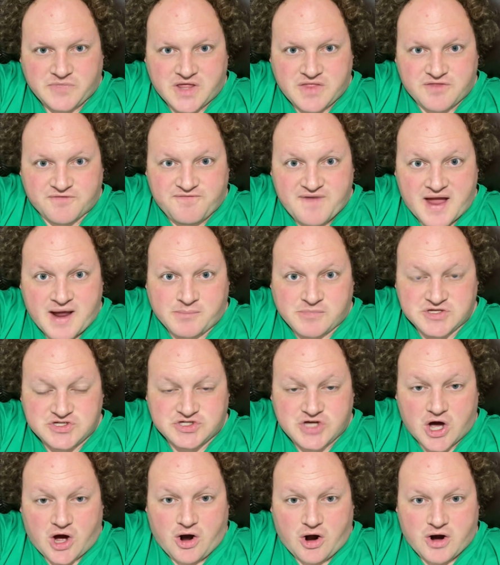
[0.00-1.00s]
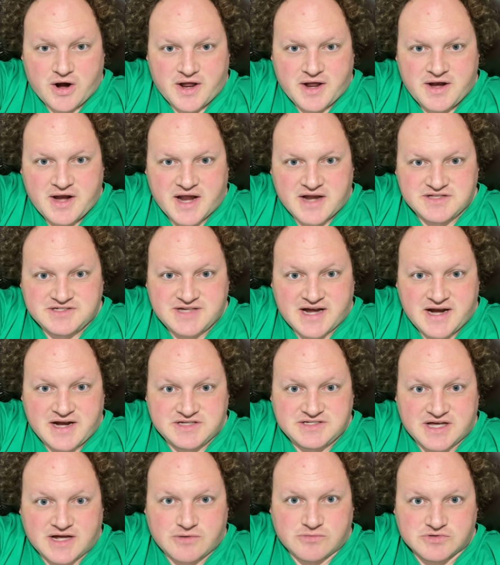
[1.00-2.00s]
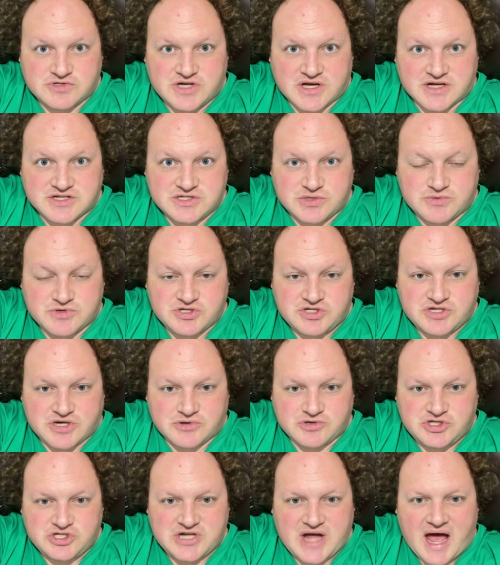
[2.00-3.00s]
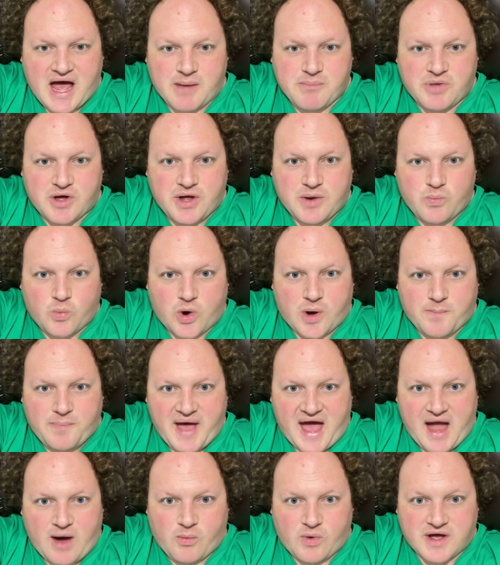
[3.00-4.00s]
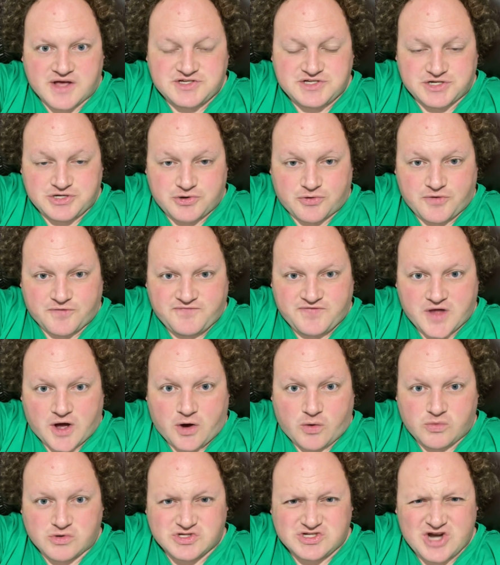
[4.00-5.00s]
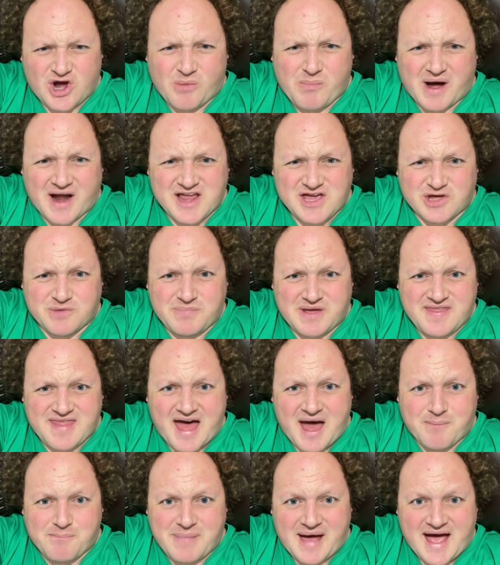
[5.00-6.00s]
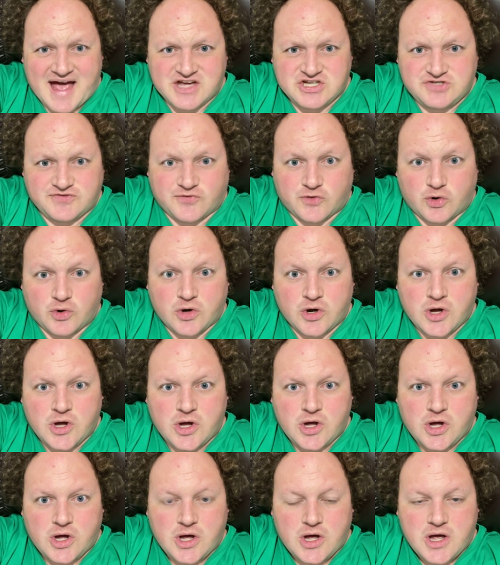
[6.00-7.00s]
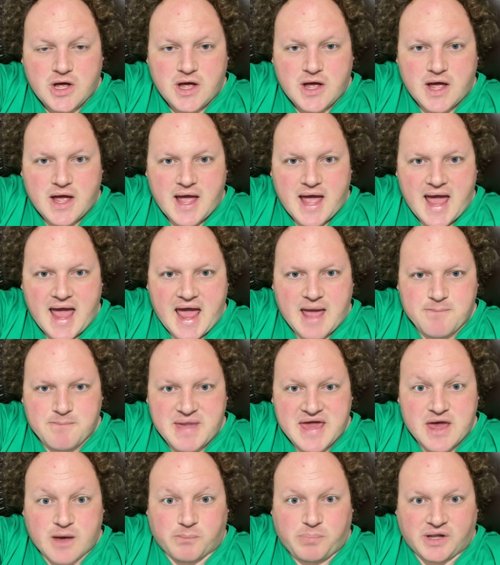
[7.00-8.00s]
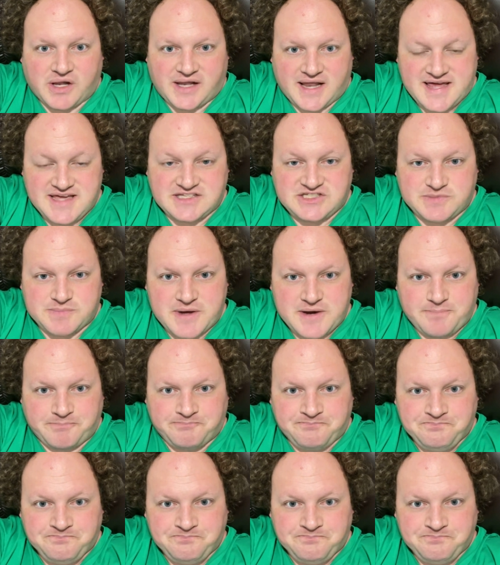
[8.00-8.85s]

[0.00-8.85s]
family's garden, and Sandy said it was because he was so shy. But what Pat Wessendorf thought was nobody could be that bashful and be a policeman.